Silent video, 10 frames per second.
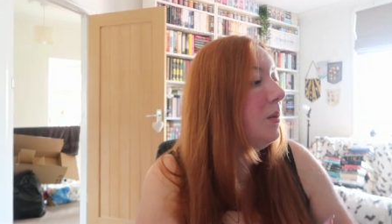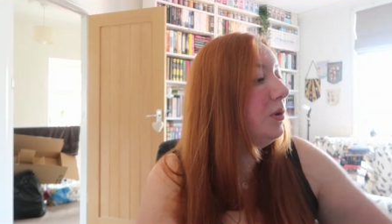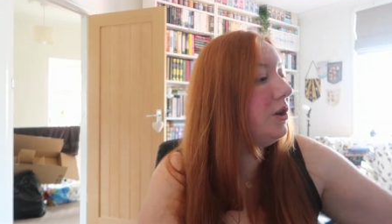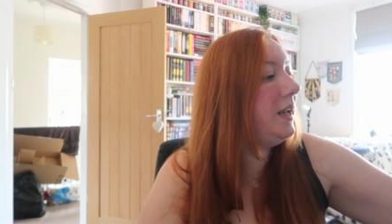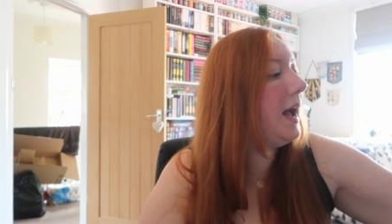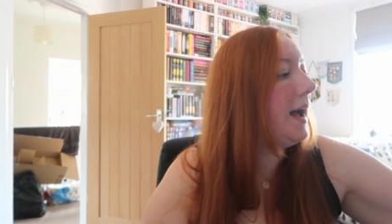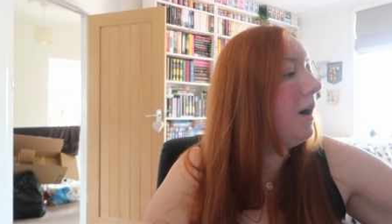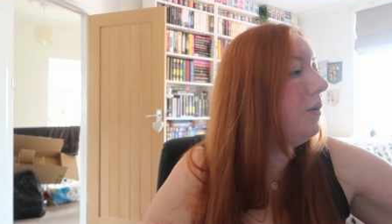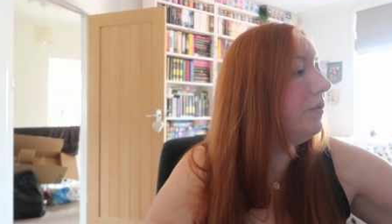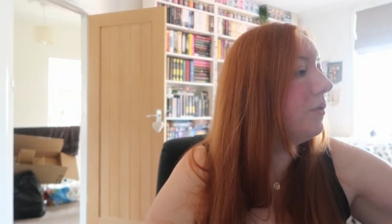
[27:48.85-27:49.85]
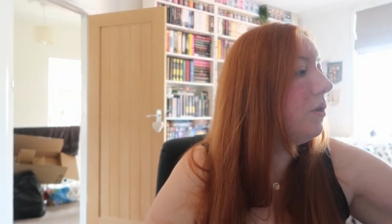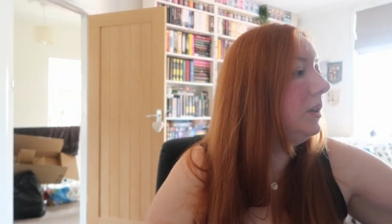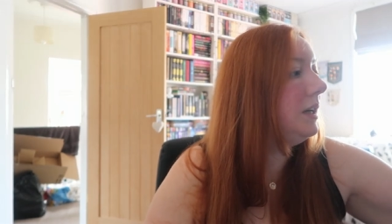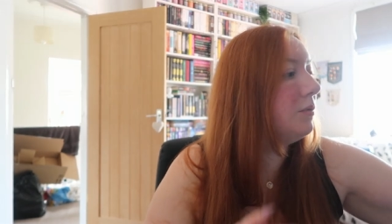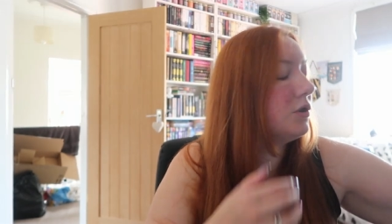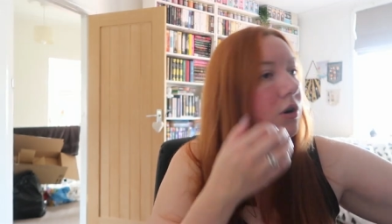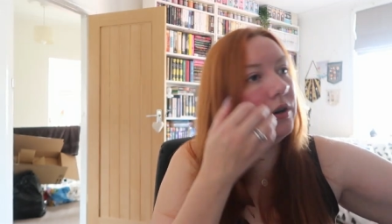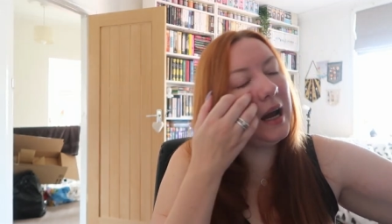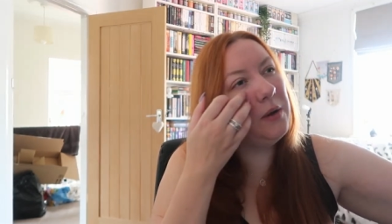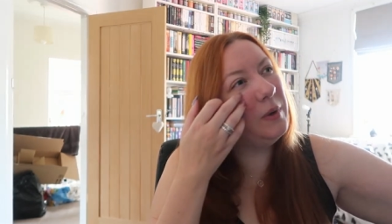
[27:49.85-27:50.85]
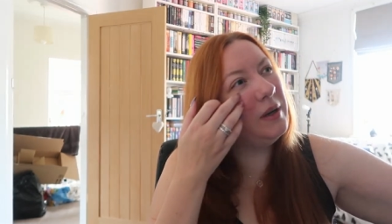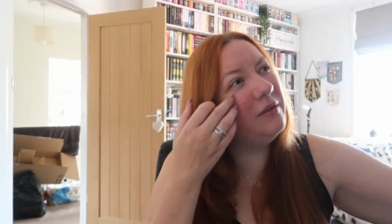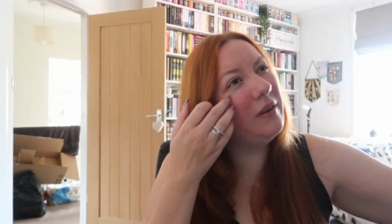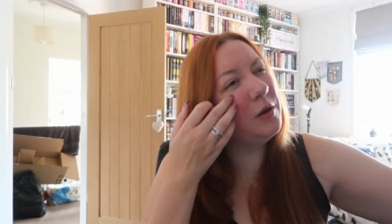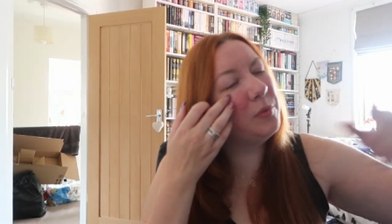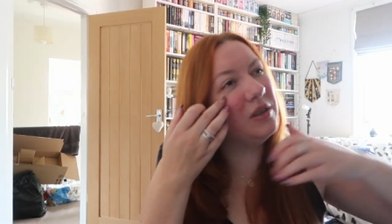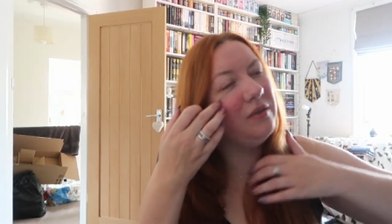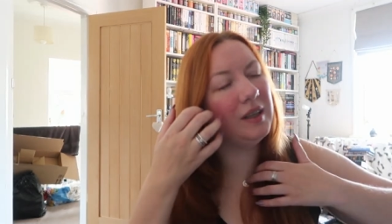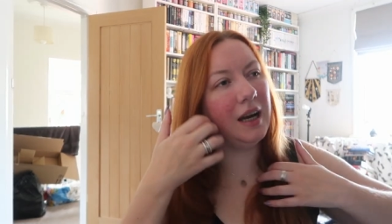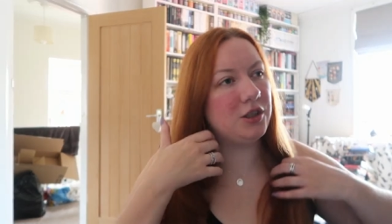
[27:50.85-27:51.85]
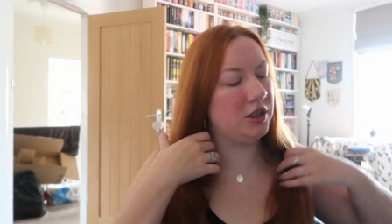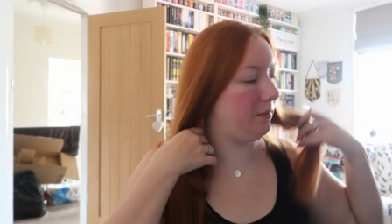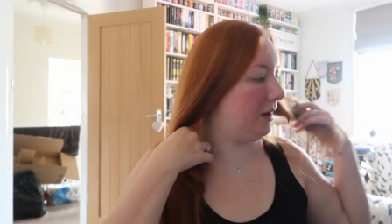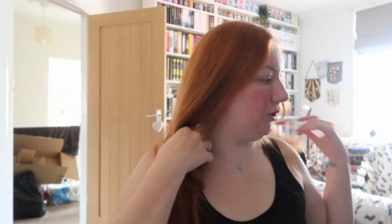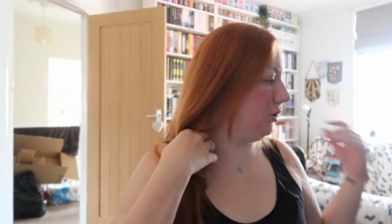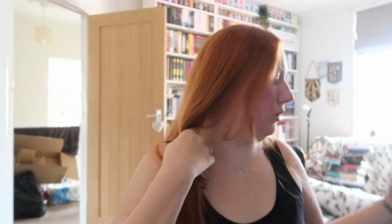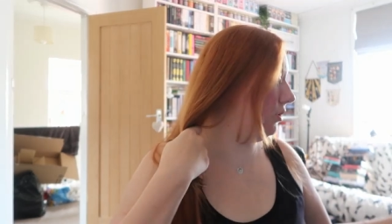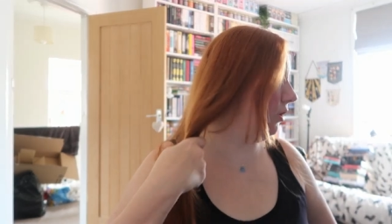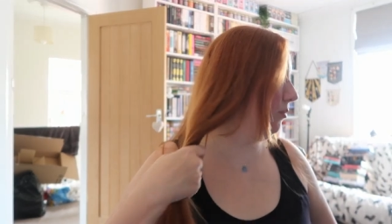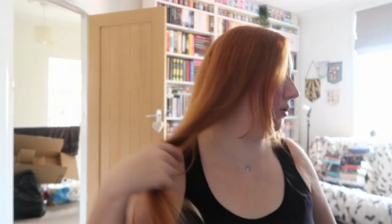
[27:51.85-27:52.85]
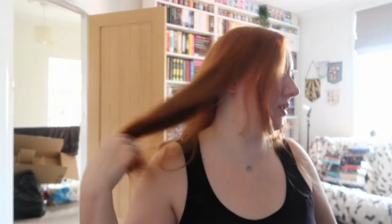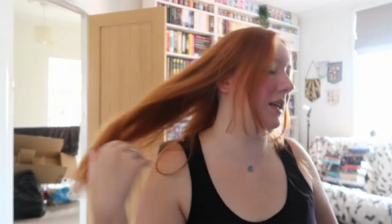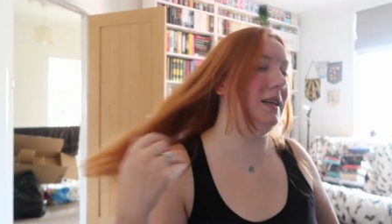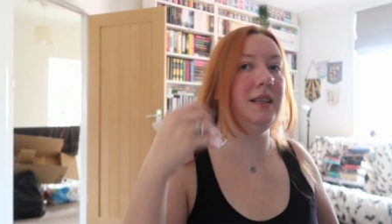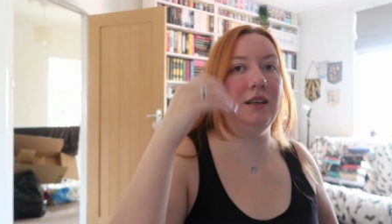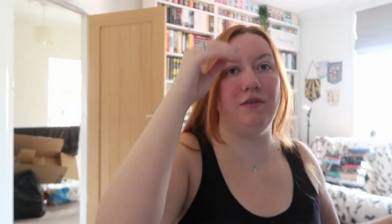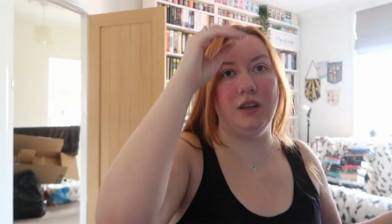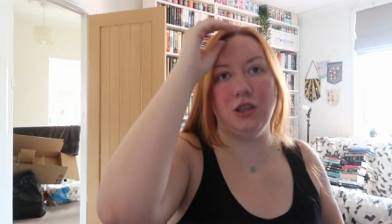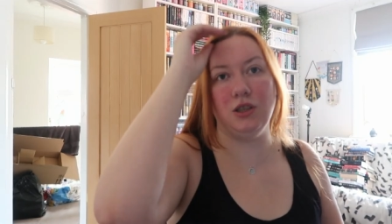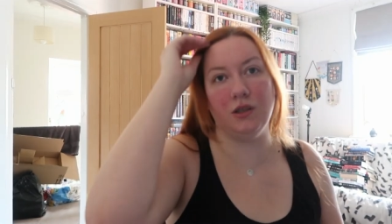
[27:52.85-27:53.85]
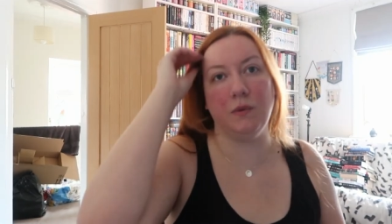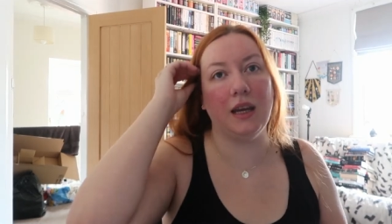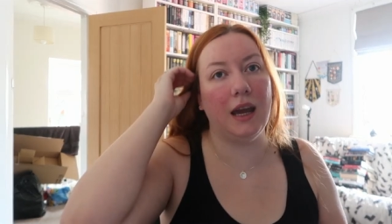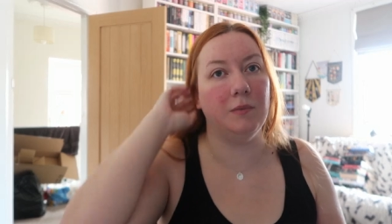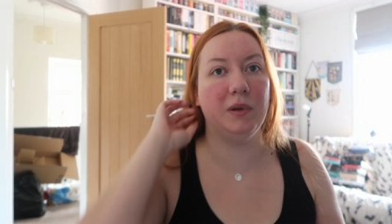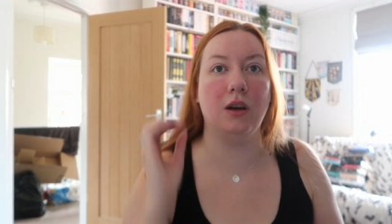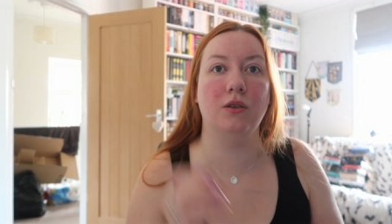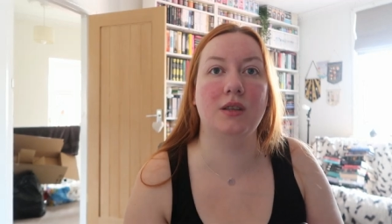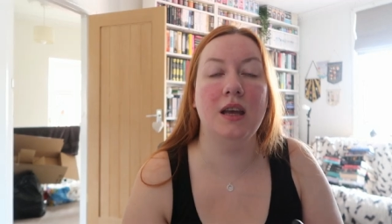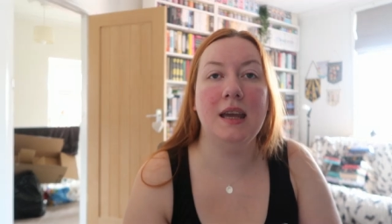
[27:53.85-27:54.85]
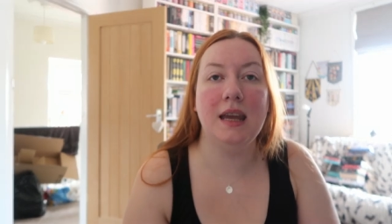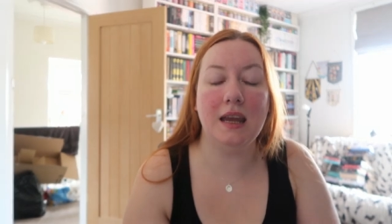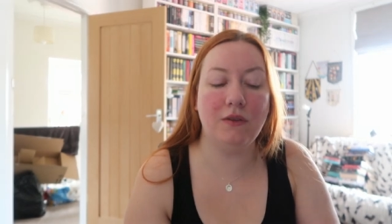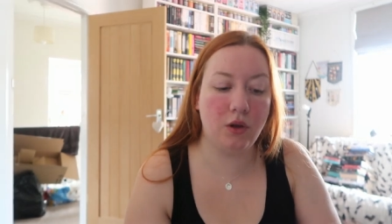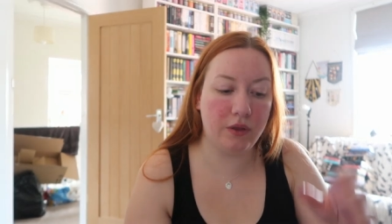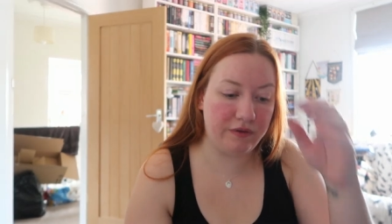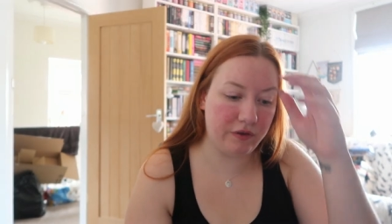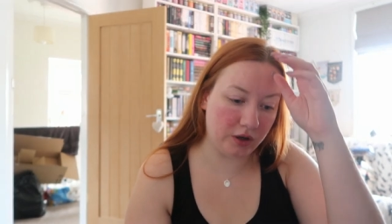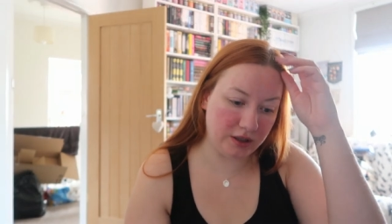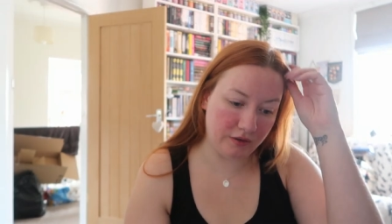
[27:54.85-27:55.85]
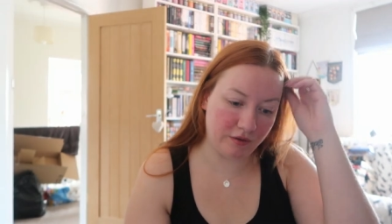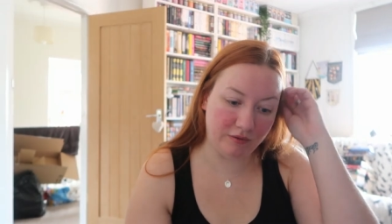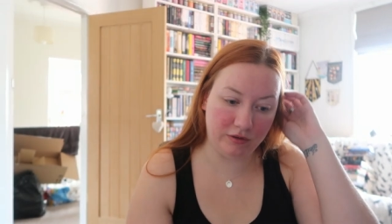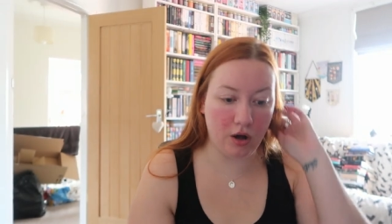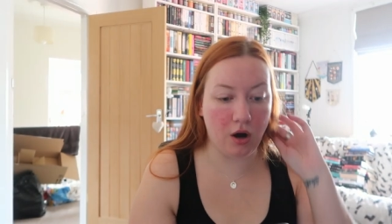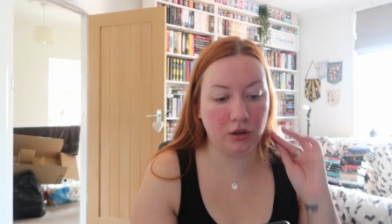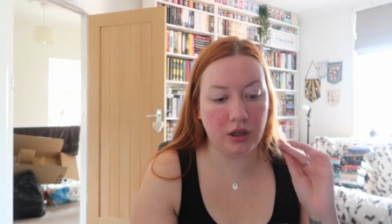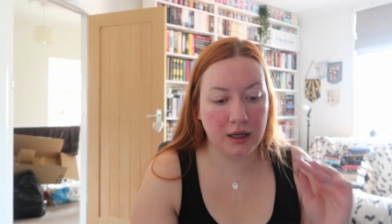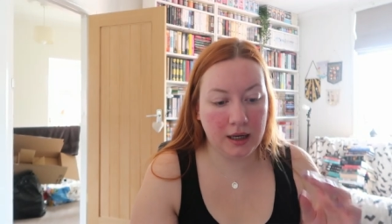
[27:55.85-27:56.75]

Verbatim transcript: But yeah, overall it was good. I will very briefly actually mention the two books that I did finish this weekend because even though they're for a different vlog,